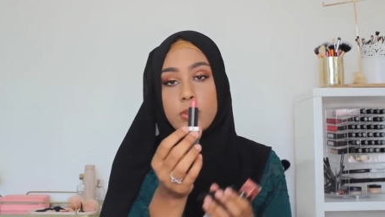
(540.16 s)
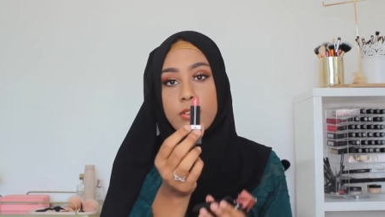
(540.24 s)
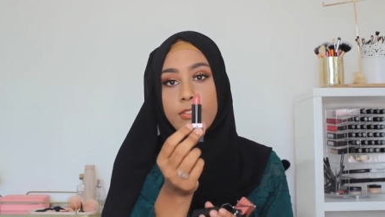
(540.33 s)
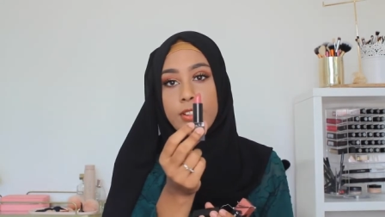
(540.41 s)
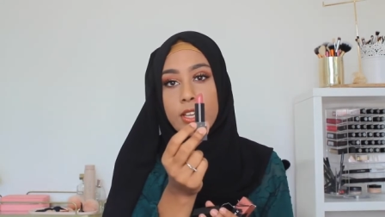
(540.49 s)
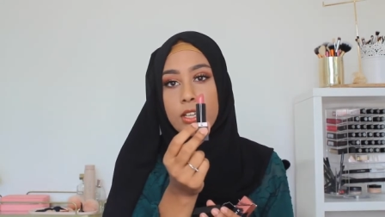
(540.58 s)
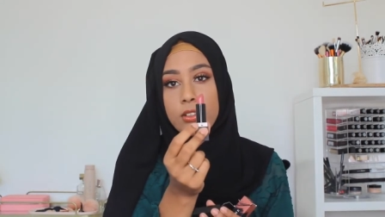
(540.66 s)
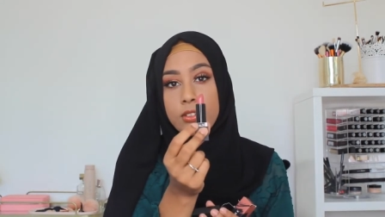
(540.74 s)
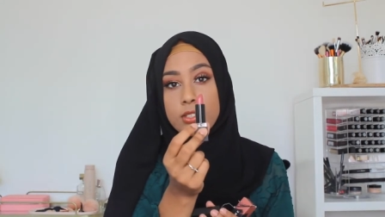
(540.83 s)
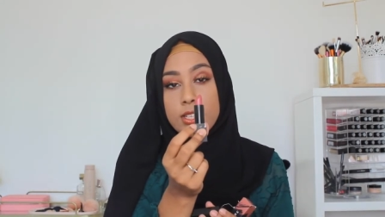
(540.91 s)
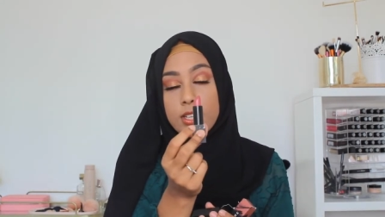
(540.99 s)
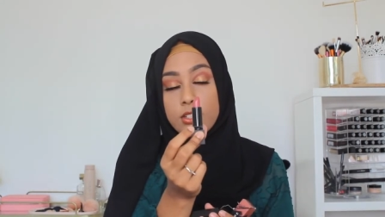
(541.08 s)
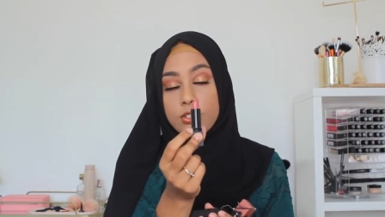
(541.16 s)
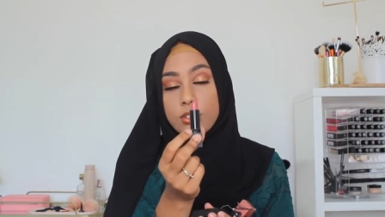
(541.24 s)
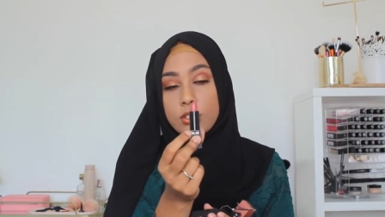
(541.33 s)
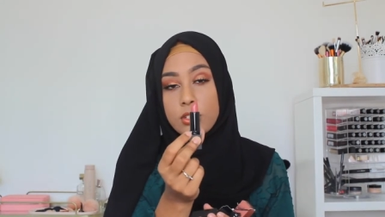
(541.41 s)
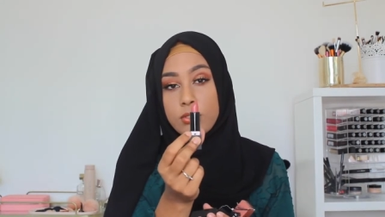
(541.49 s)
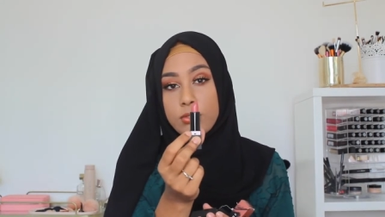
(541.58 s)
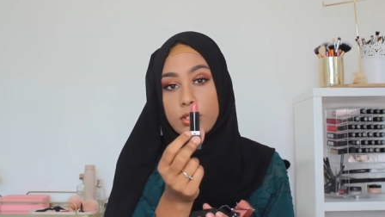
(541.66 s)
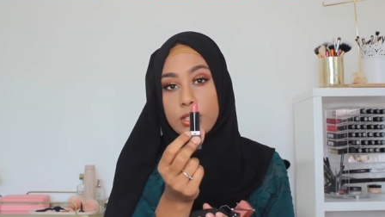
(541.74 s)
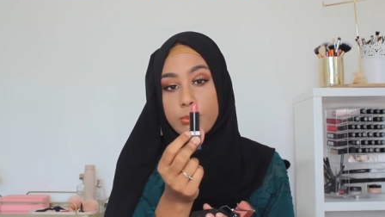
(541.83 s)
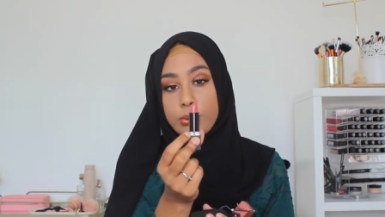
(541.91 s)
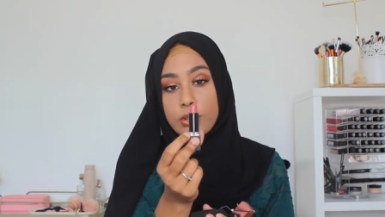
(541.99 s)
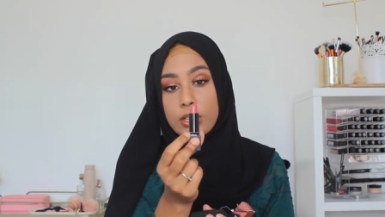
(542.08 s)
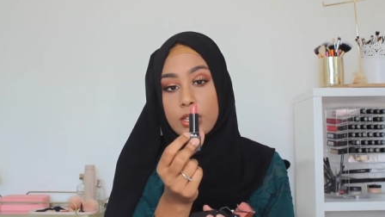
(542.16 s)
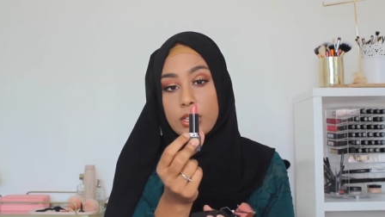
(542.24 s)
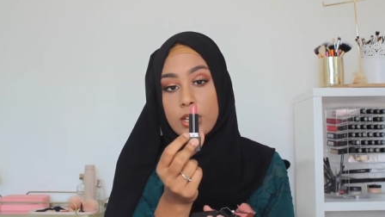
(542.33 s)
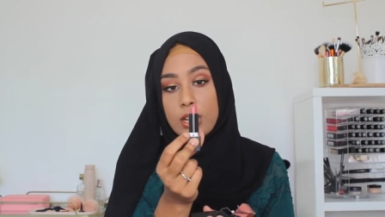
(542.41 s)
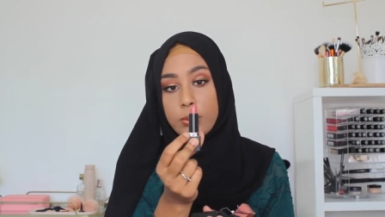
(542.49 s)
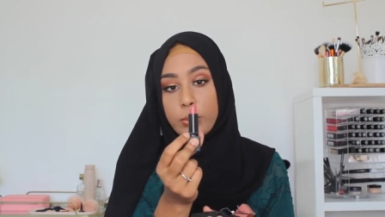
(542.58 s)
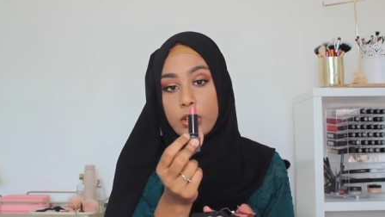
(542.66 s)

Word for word: is what Fling looks like. It's just a really pretty, uh,